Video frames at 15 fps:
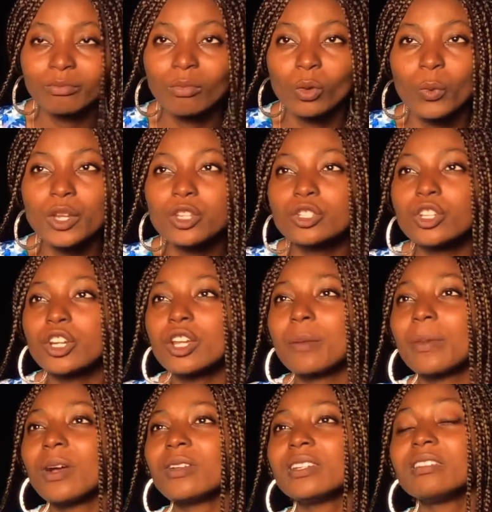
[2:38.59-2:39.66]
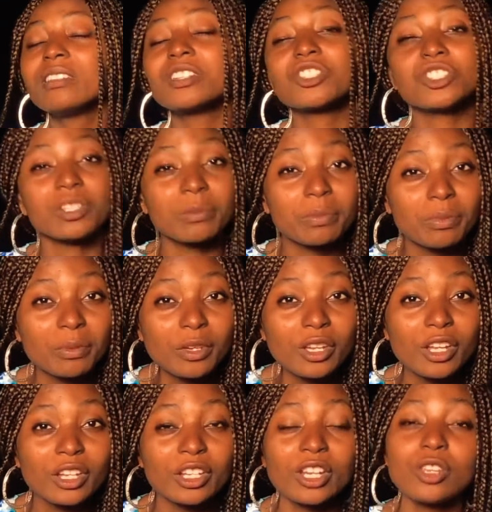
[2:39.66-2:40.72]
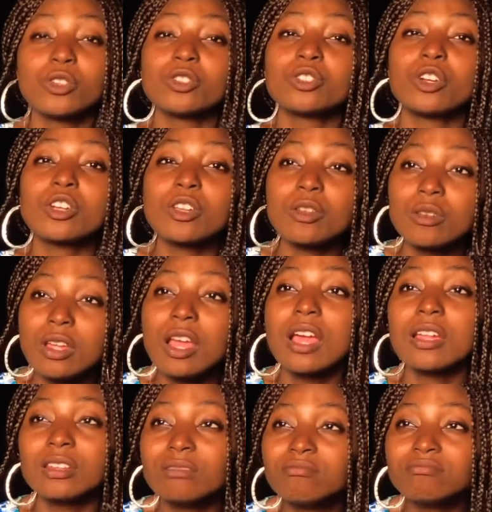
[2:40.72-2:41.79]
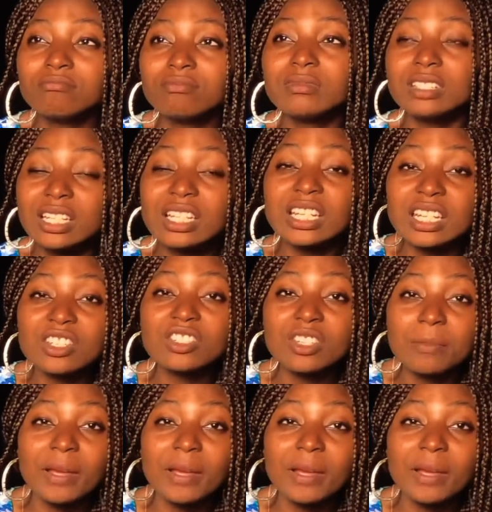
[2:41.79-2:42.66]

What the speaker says: When you're talking about leadership, then you're talking the leadership.